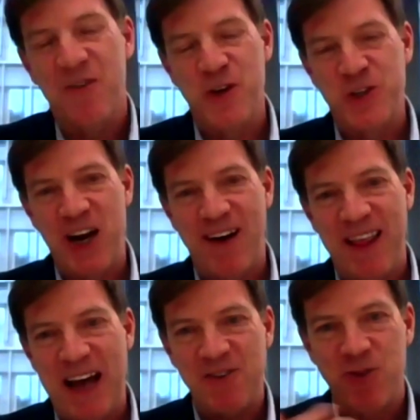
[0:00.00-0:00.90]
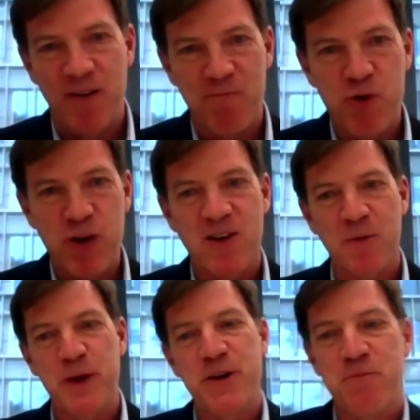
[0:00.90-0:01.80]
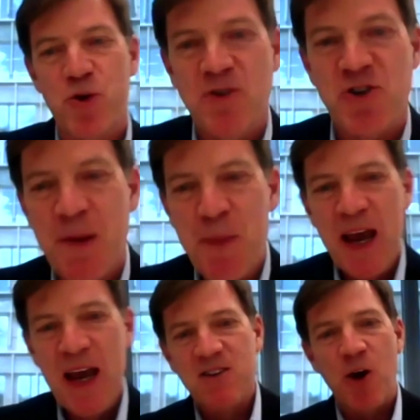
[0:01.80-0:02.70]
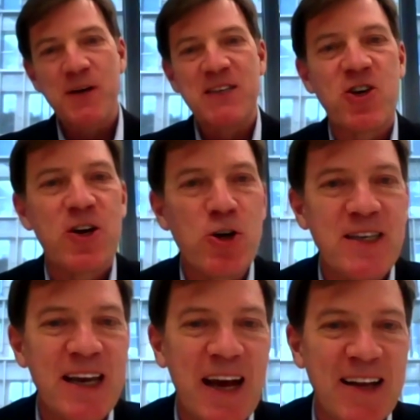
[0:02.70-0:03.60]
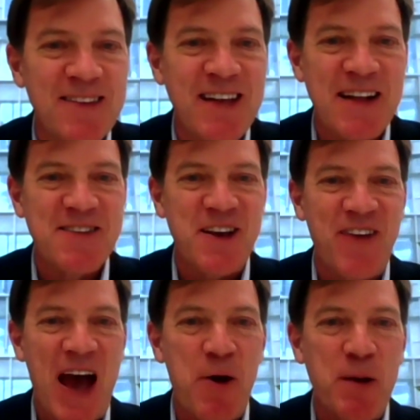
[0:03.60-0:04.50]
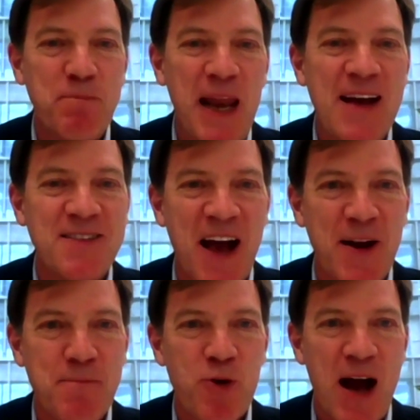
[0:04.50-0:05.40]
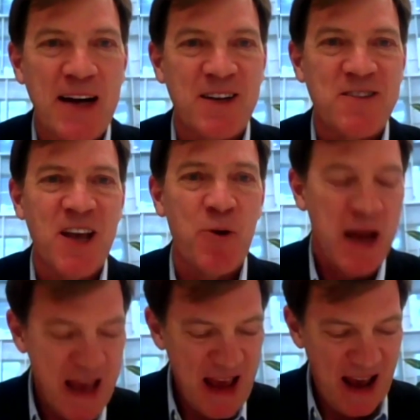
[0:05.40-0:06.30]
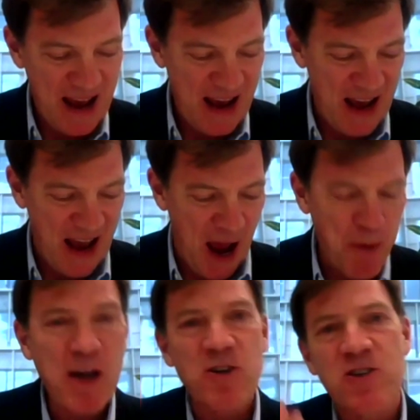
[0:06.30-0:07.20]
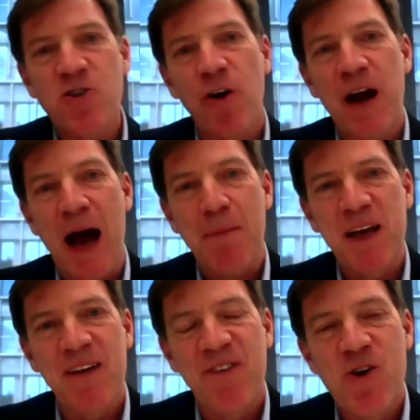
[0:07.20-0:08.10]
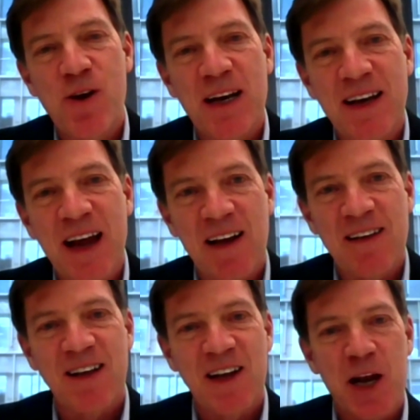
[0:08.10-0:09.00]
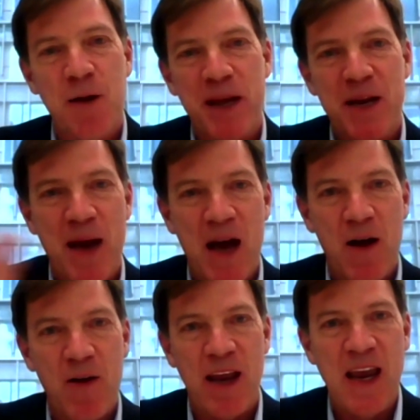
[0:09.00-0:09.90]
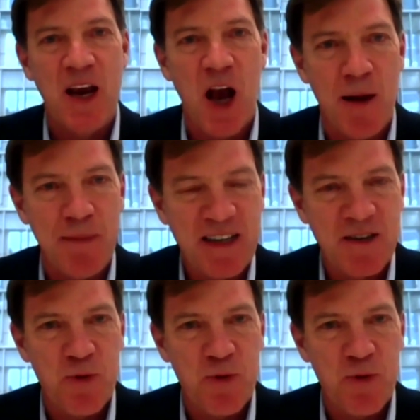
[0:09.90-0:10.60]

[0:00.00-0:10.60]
Liz, for sharing that sort of principled approach. It's always good to get a sense of how it plays out in practice. So I wonder, Saurabh, if you can tell us a little bit about Ecom